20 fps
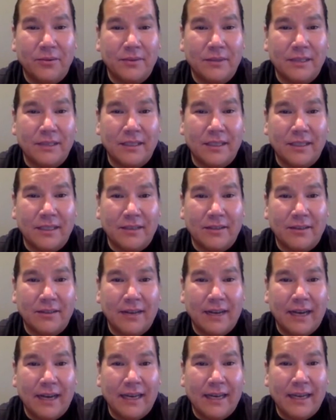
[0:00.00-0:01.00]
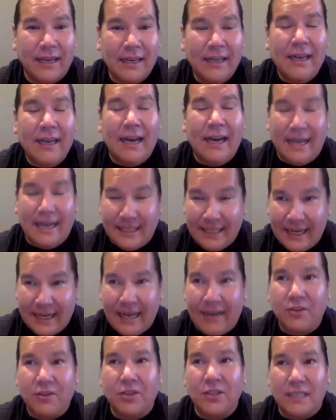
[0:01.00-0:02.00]
You know, I did
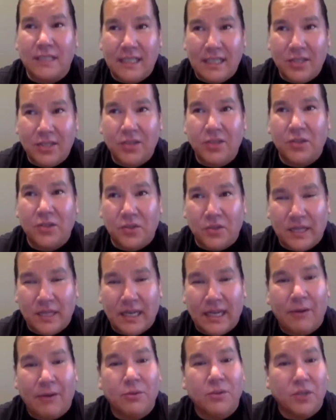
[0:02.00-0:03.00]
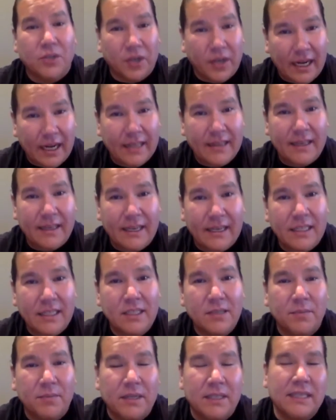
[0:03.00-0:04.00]
have good teachers who said I was good at
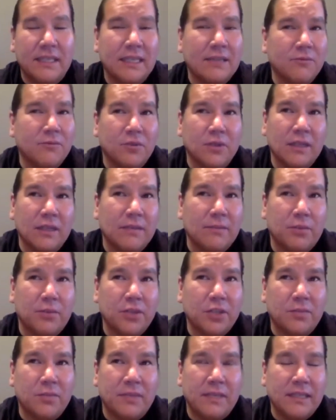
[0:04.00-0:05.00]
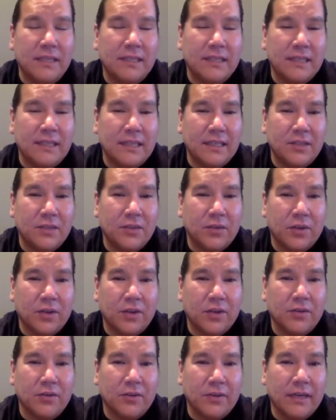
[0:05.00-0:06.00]
things, but didn't really push me into any sort of
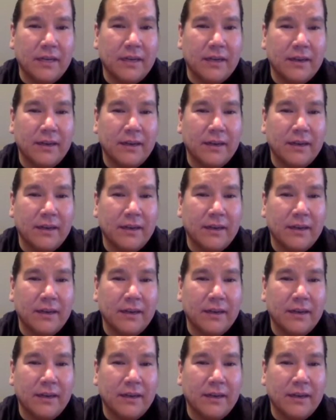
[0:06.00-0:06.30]
career.